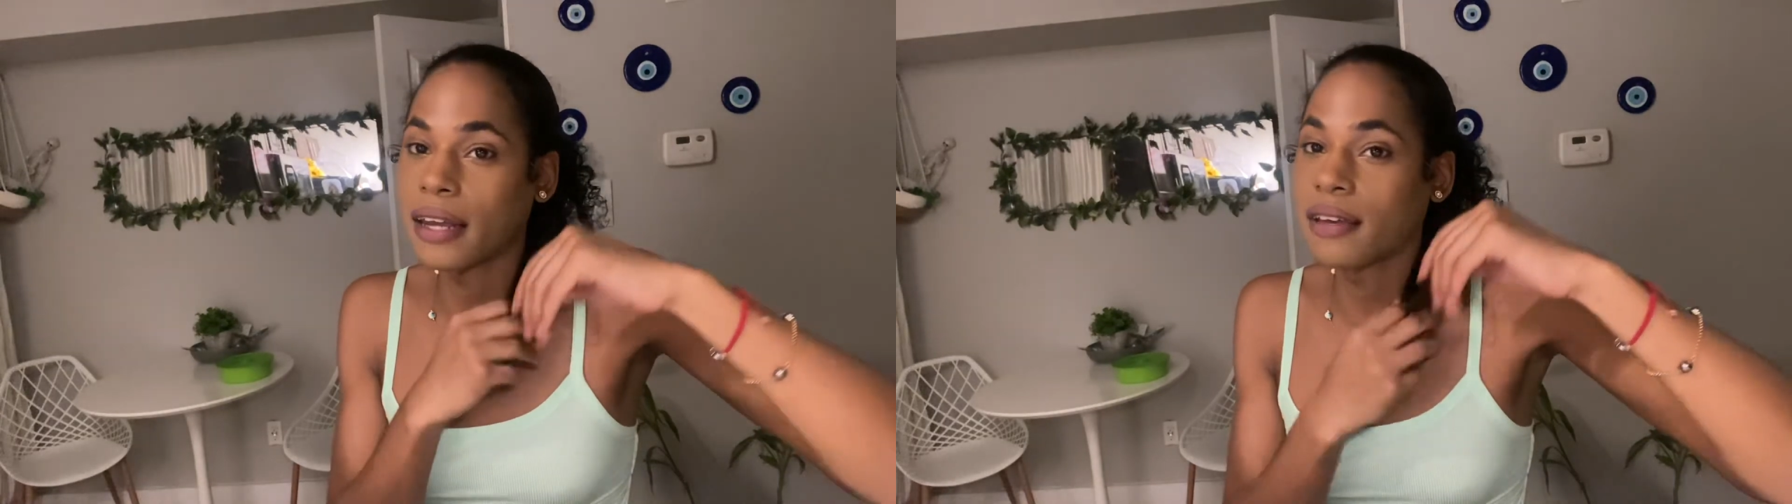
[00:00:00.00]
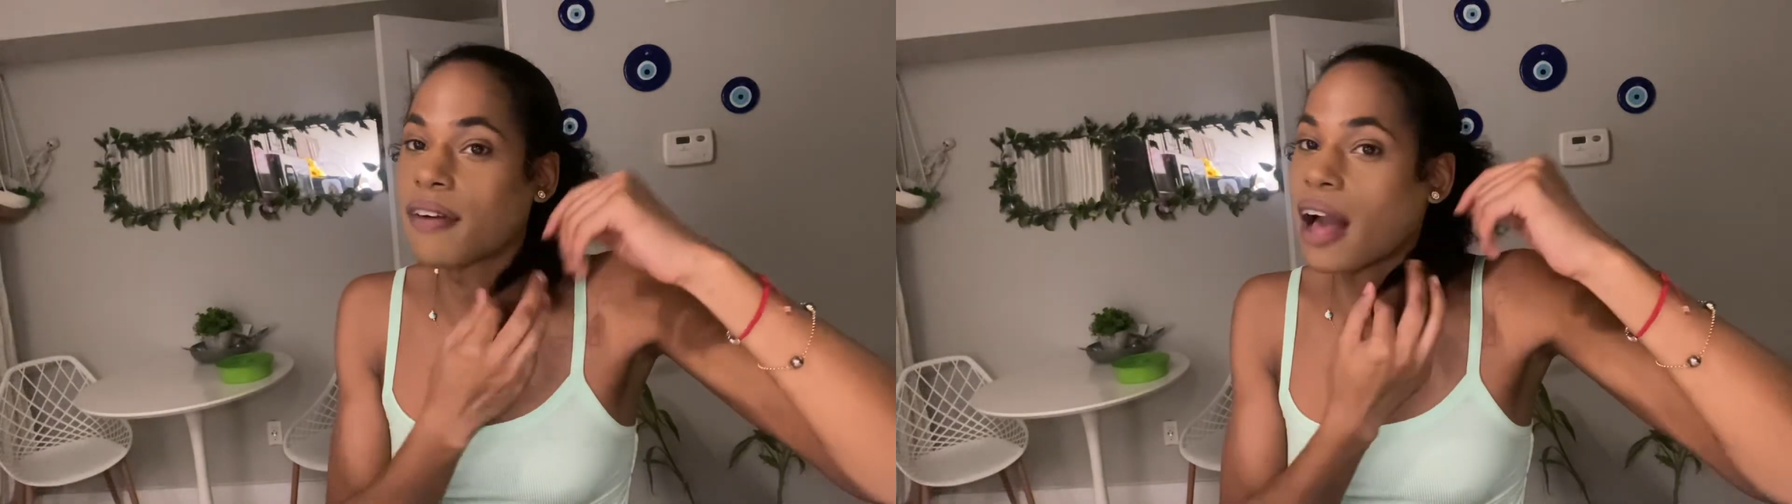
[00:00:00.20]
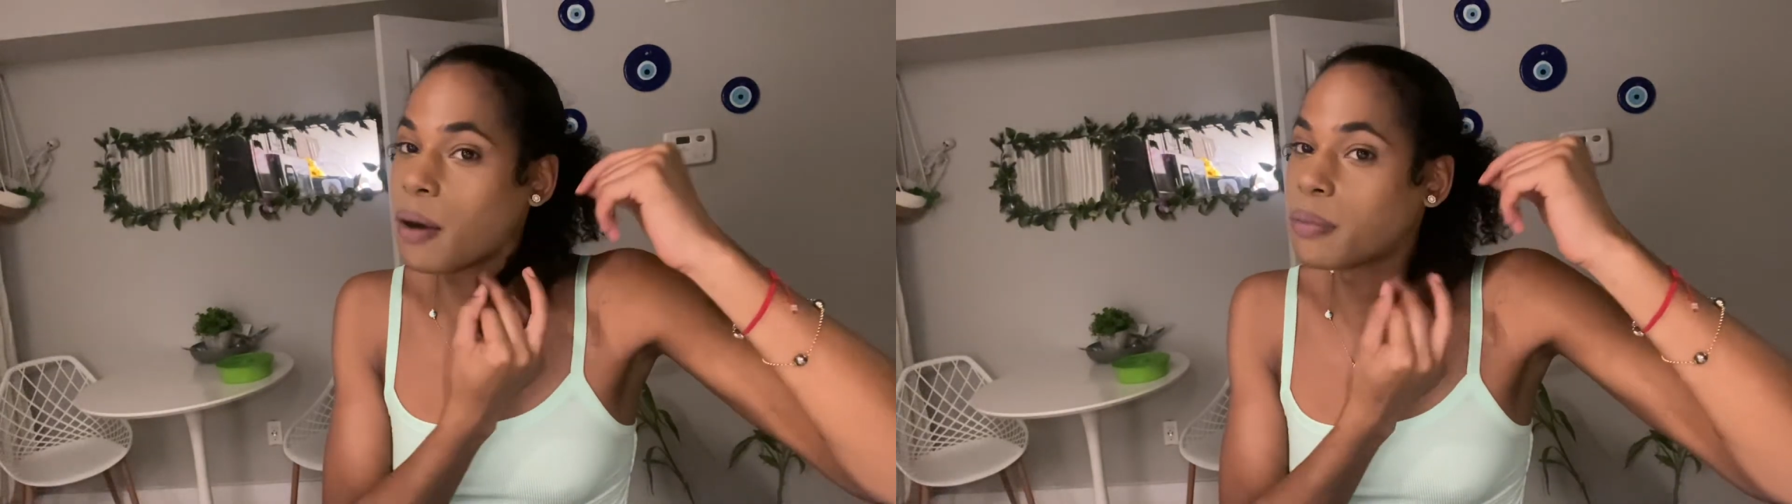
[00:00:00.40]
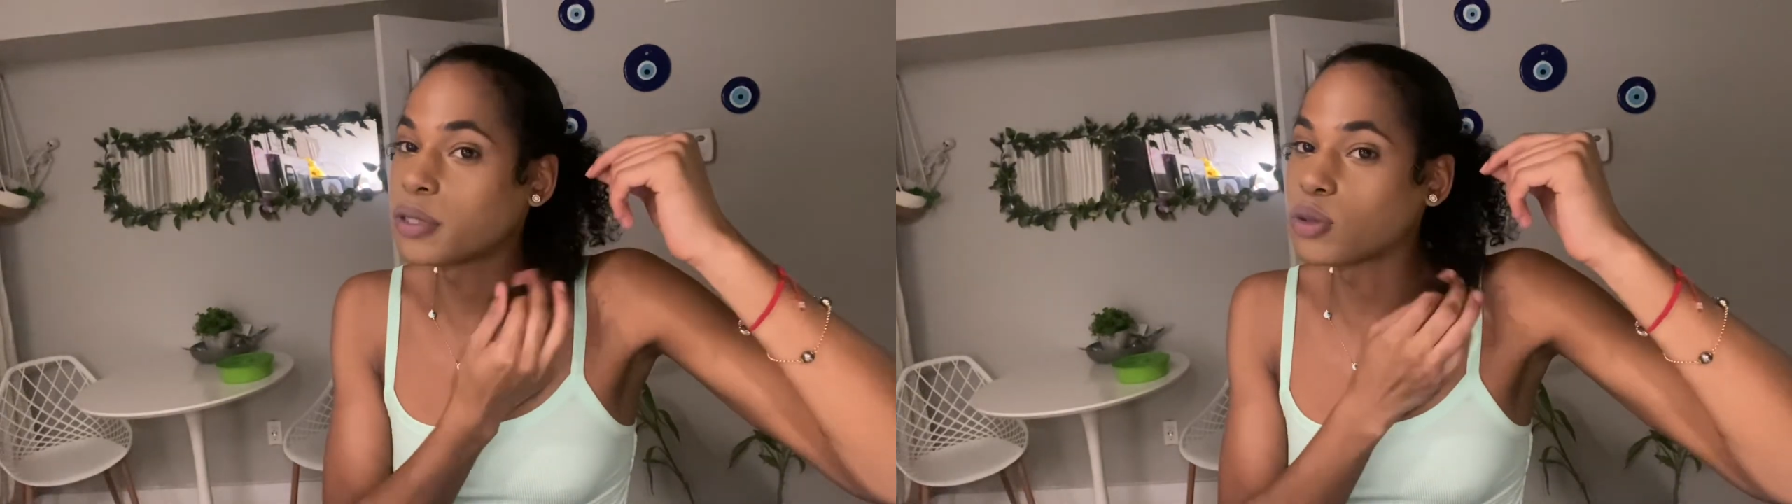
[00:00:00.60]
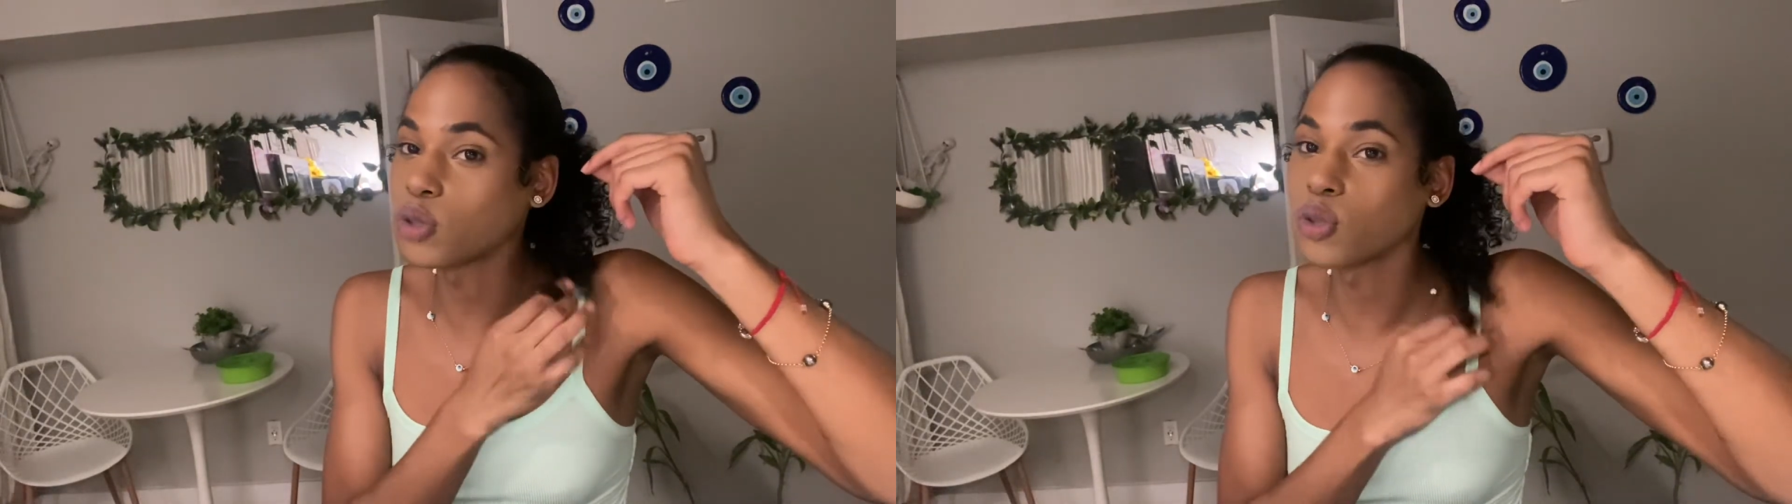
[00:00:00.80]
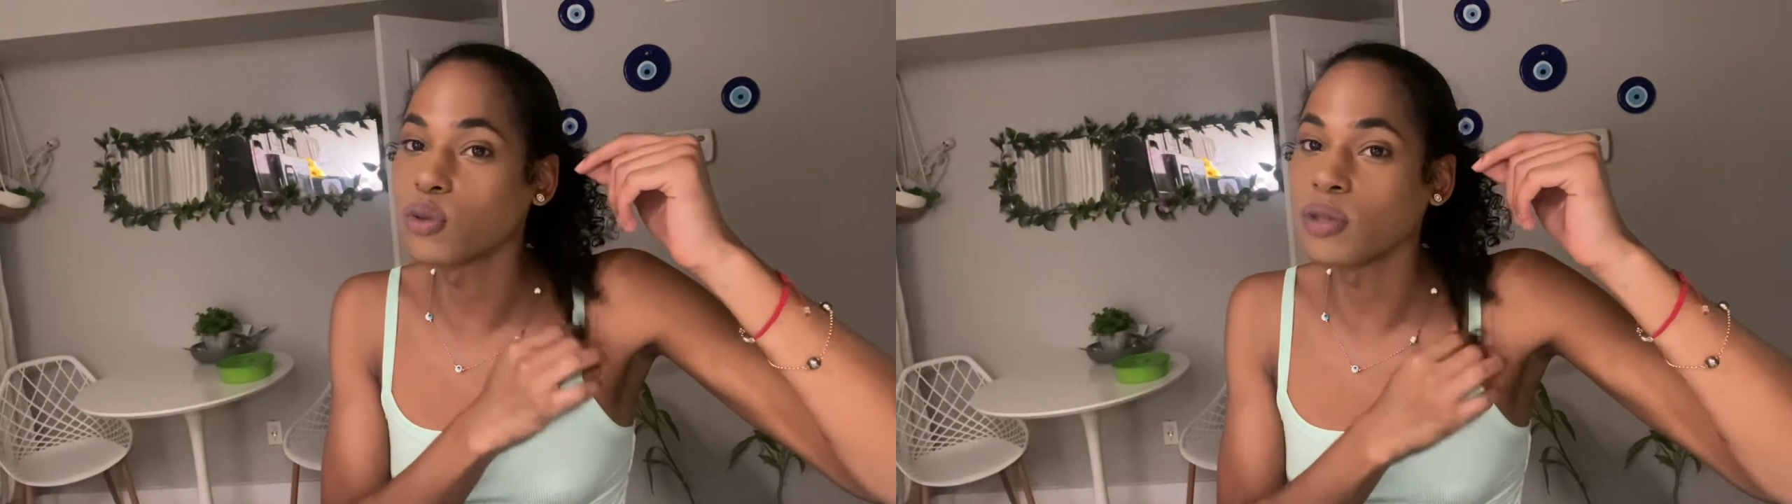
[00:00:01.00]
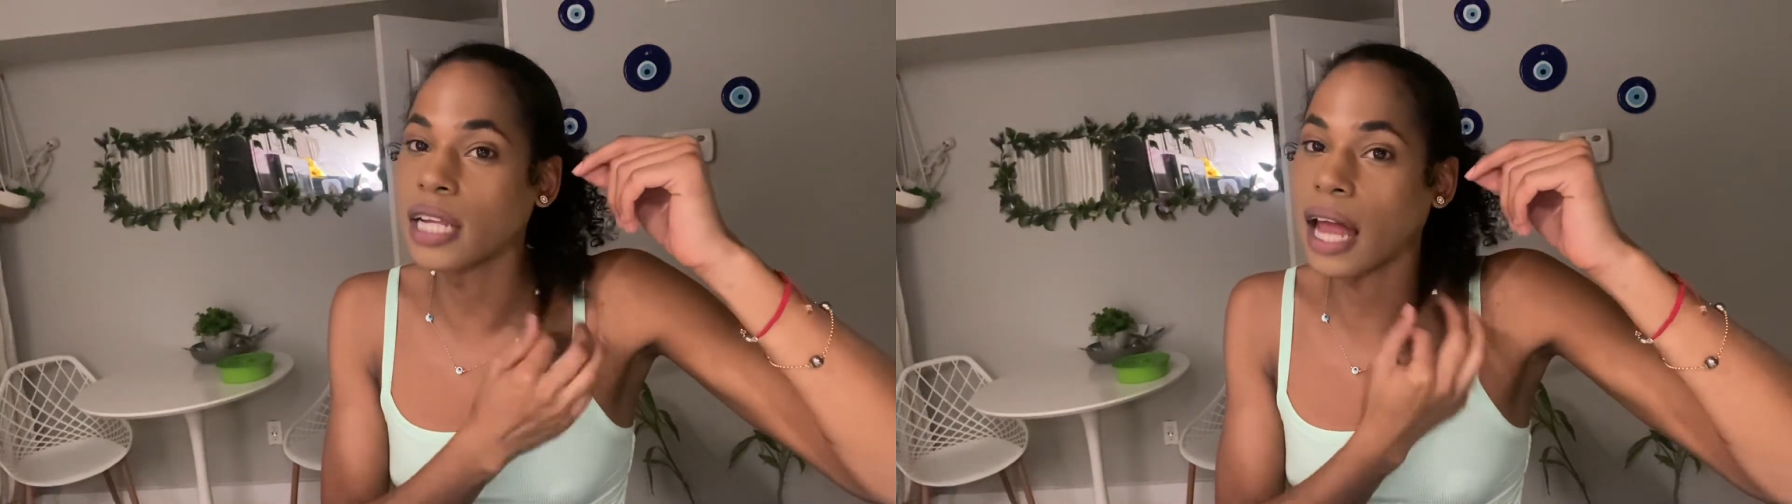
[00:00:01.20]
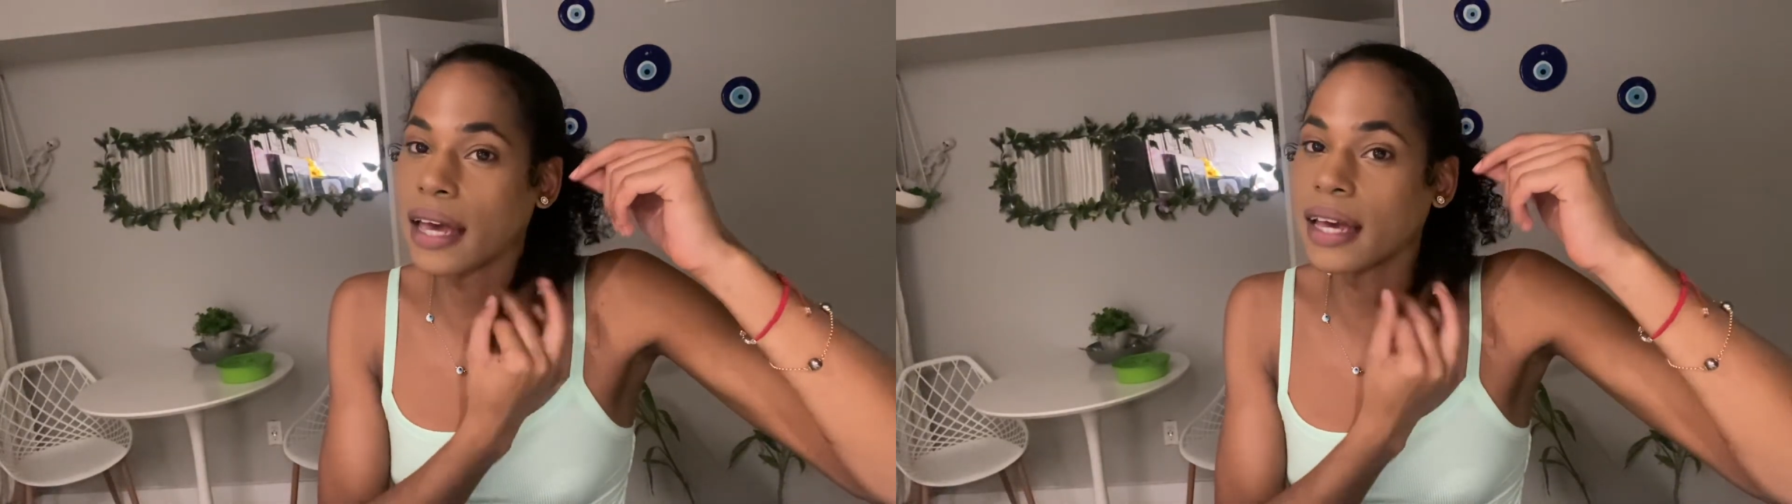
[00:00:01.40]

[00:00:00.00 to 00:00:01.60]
of how much you truly like